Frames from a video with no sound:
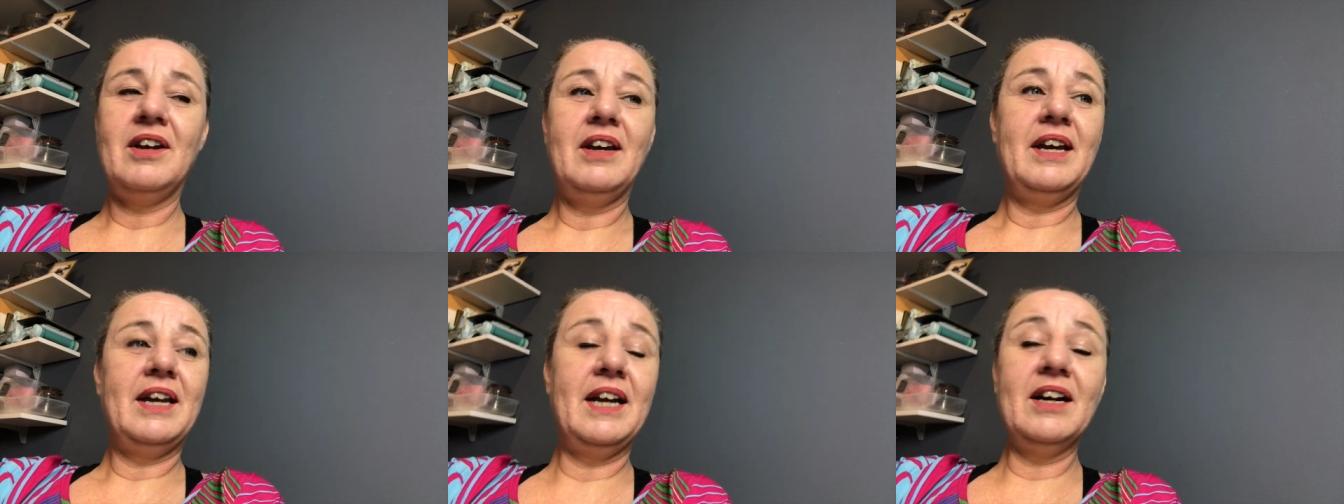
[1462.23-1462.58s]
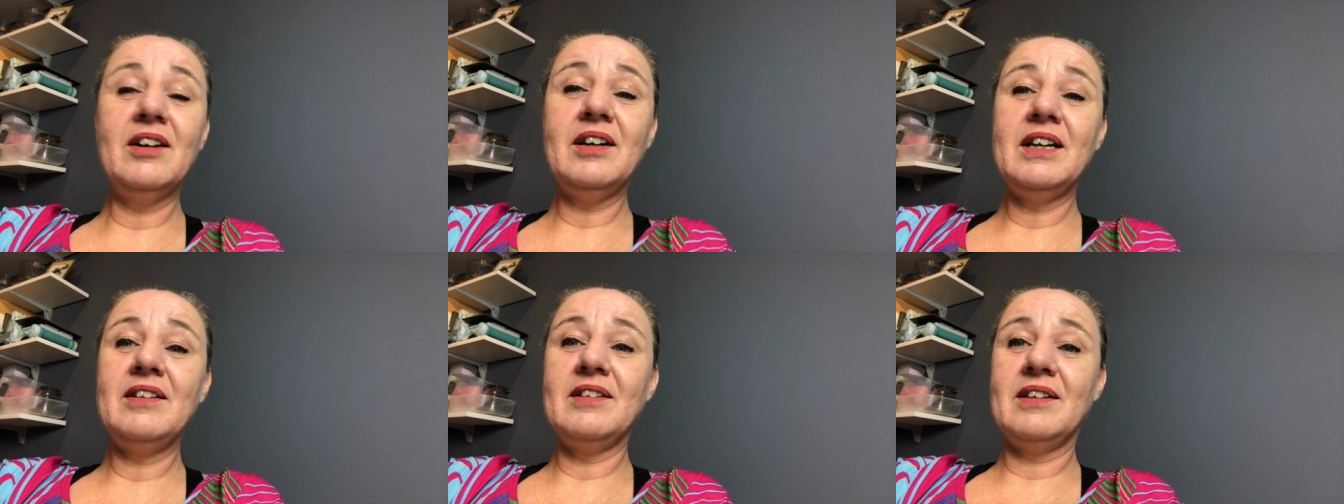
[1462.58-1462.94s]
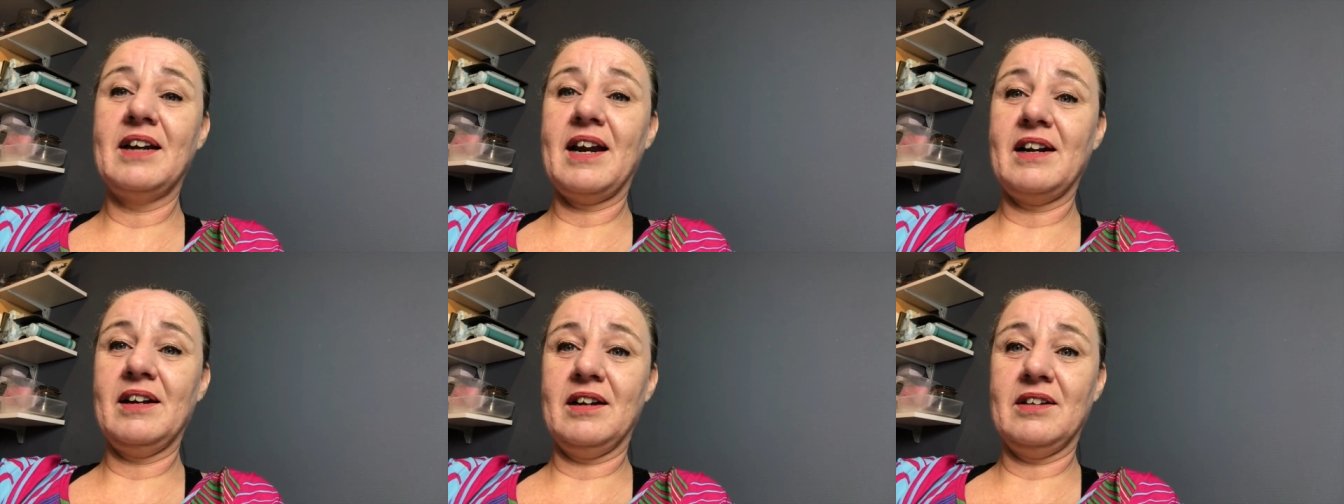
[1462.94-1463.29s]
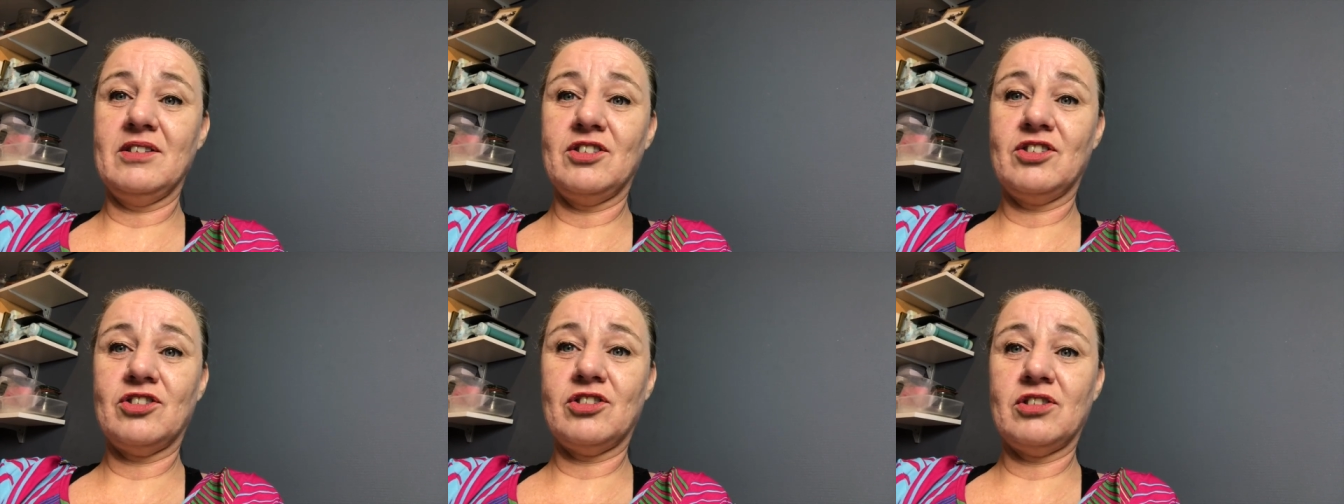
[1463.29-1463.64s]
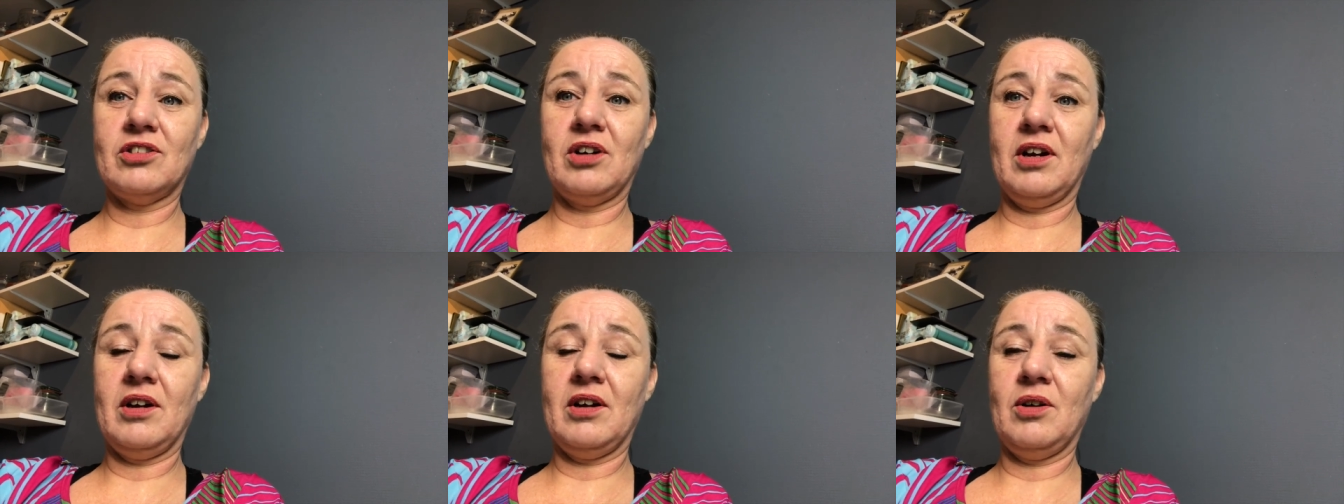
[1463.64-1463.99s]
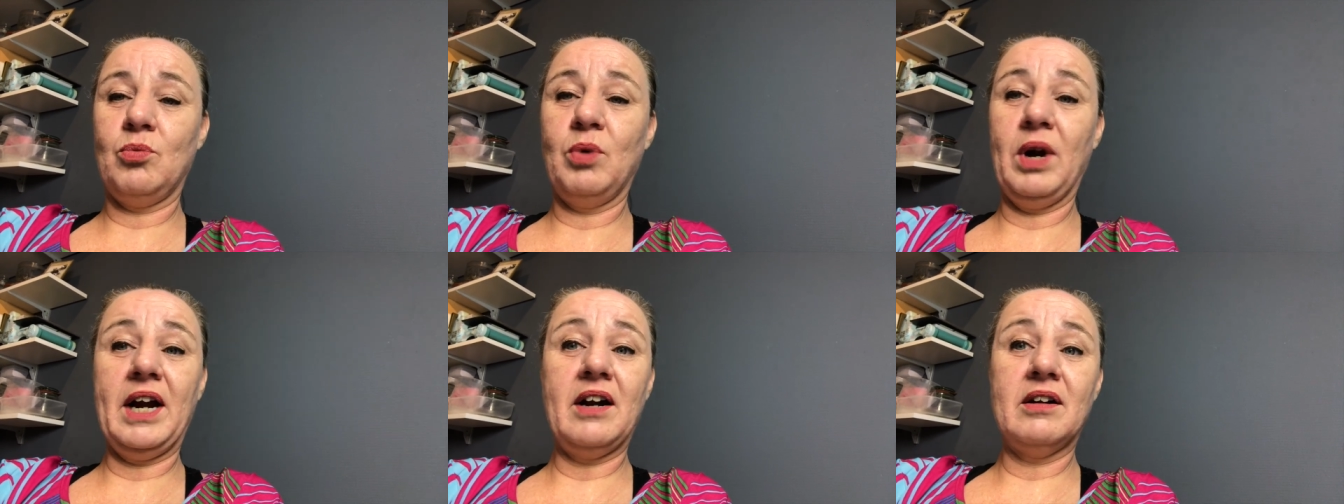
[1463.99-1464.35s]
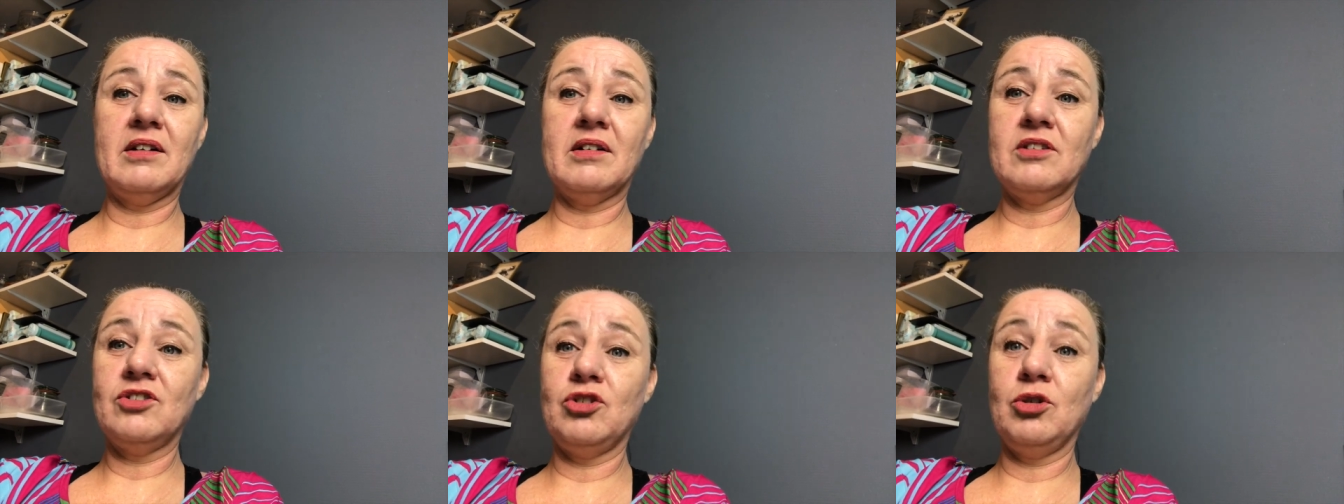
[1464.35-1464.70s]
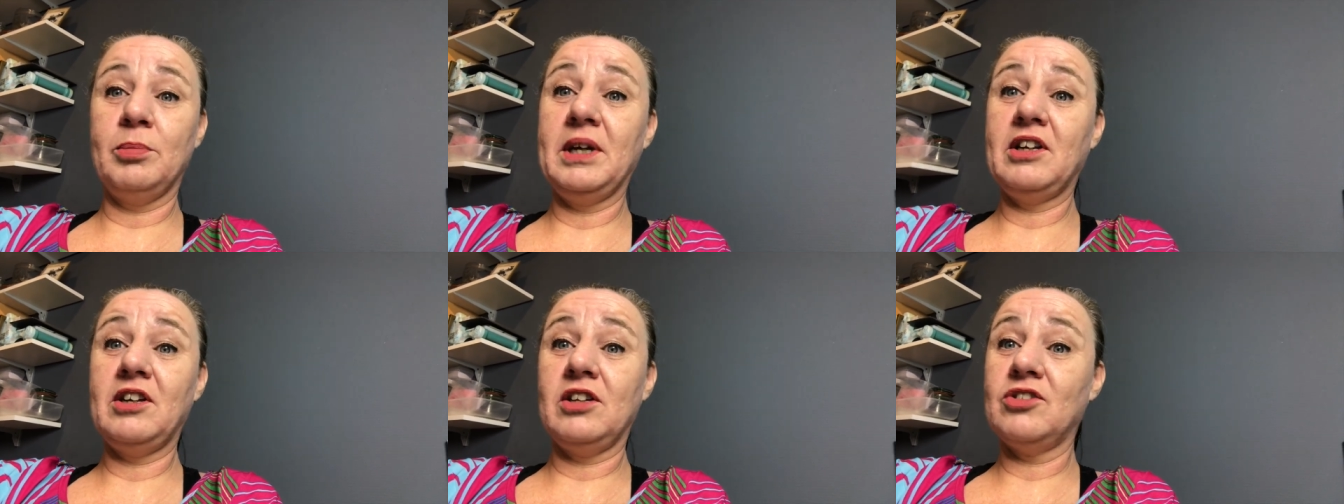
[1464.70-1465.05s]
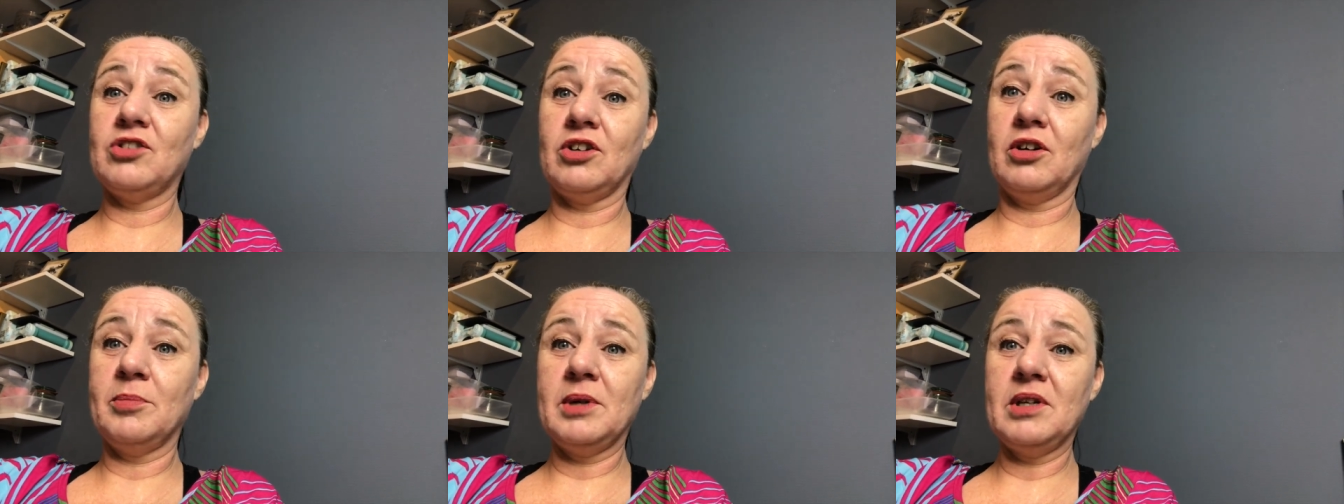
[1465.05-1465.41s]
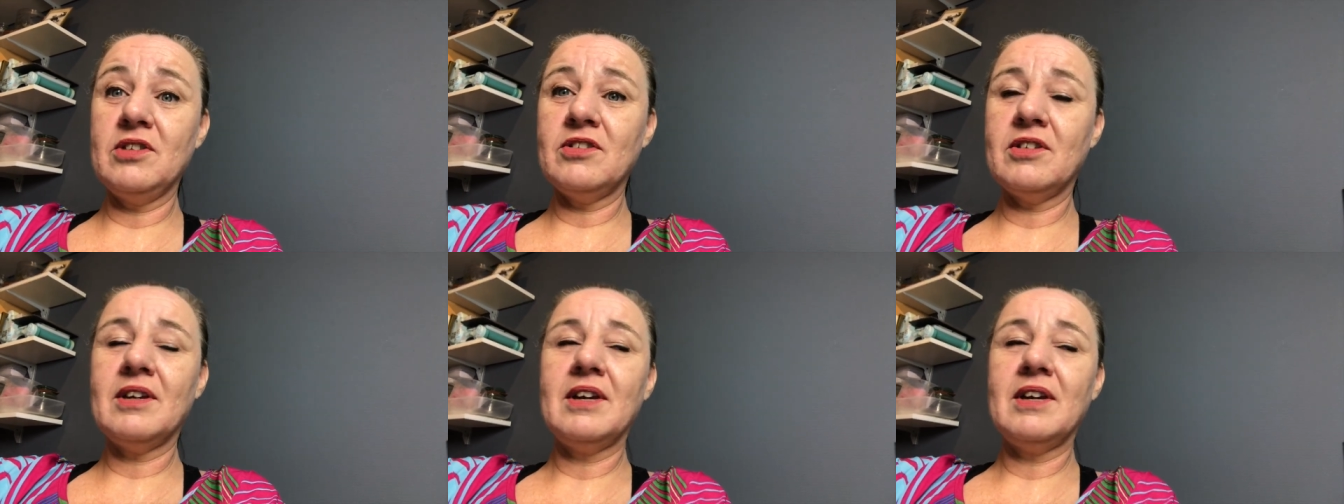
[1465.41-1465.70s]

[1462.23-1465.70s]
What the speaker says: here in the Netherlands, where to be determined.